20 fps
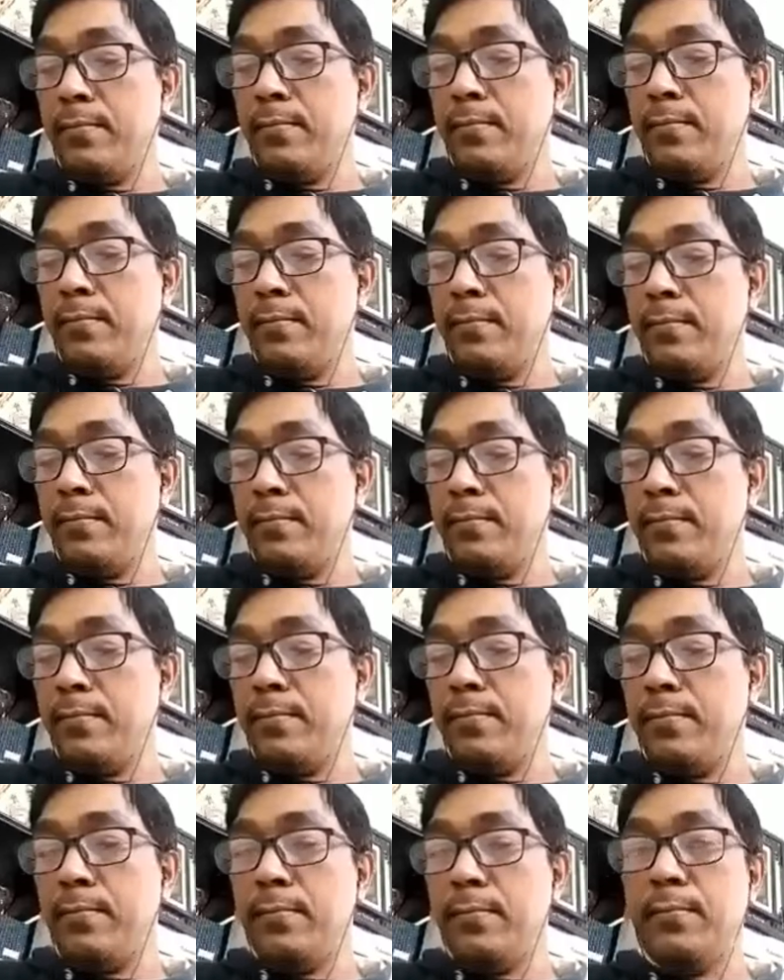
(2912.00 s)

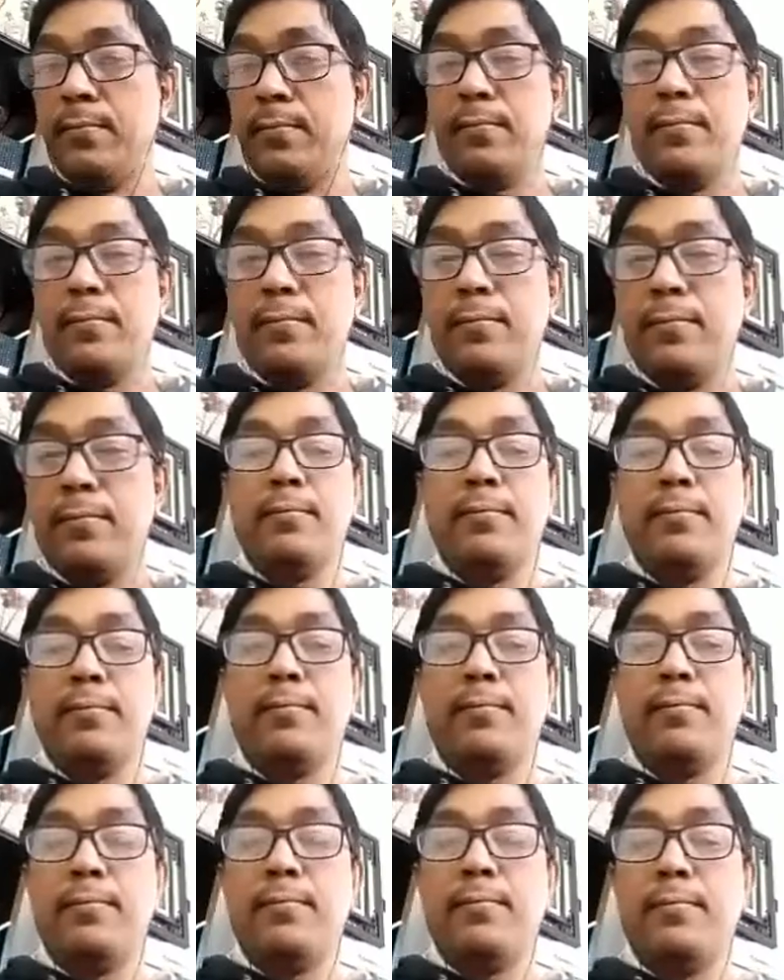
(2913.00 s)

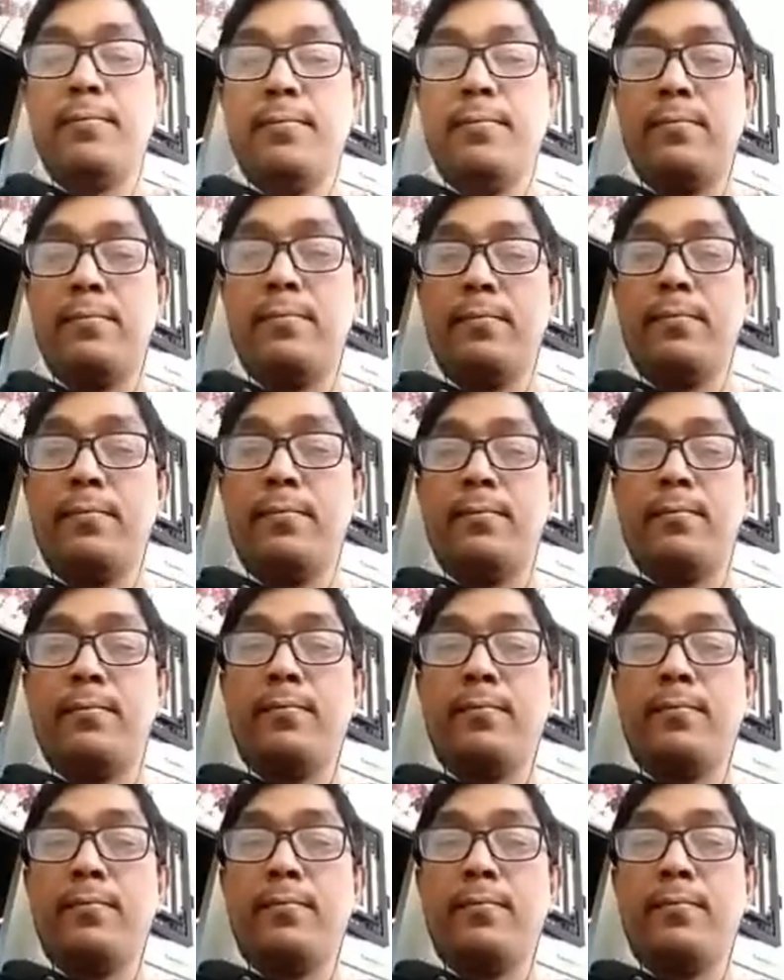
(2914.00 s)
The person shown says nothing.